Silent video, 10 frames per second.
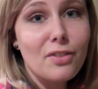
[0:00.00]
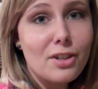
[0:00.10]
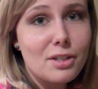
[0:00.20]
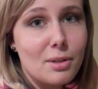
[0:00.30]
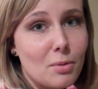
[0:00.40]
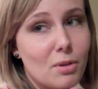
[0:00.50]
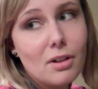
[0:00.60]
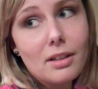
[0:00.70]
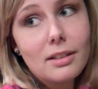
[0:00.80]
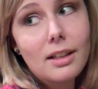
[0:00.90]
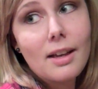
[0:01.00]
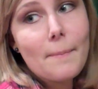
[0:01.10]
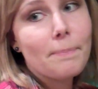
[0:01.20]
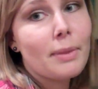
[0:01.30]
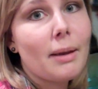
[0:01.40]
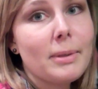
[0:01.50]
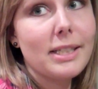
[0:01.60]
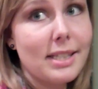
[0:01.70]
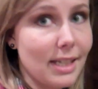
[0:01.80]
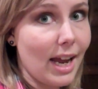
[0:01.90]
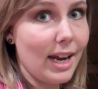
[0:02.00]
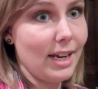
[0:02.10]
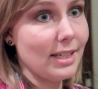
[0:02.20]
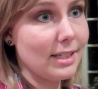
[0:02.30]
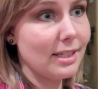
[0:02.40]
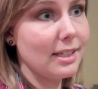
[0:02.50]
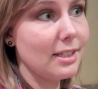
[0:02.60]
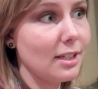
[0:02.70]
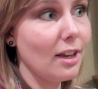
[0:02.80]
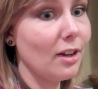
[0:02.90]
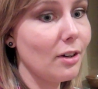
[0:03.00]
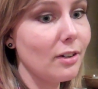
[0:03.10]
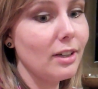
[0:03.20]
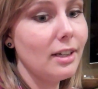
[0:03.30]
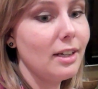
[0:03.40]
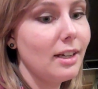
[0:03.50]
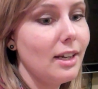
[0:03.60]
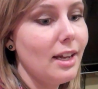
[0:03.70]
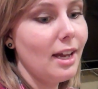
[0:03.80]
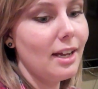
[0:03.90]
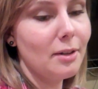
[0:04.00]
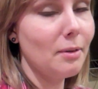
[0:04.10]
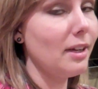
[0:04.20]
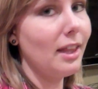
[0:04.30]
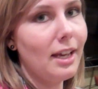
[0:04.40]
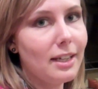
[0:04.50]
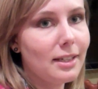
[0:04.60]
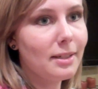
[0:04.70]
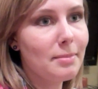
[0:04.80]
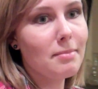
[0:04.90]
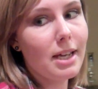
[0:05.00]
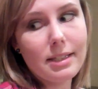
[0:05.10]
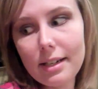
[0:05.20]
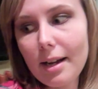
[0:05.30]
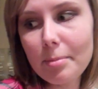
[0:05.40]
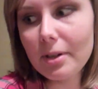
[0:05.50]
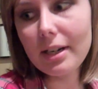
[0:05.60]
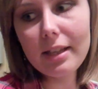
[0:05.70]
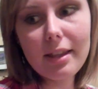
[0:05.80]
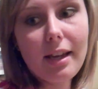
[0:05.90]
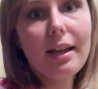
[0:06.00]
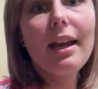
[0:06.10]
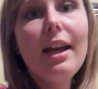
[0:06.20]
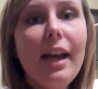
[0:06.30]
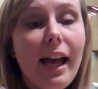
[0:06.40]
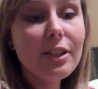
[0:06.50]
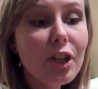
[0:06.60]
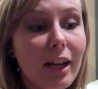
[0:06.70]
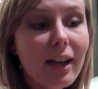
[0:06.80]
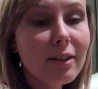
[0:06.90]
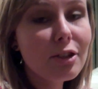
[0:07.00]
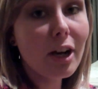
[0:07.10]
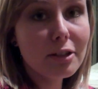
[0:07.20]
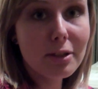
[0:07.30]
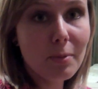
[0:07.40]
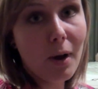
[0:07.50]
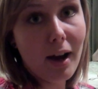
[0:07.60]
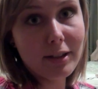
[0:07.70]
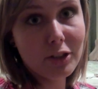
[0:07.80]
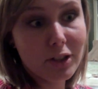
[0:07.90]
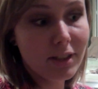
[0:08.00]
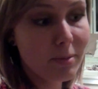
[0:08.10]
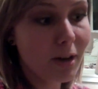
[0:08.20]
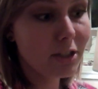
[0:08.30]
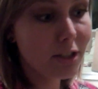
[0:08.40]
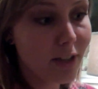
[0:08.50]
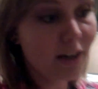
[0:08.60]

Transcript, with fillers: for school, but it's nice, so I don't want to like mess it up or anything. And check out Josh's watch. This watch is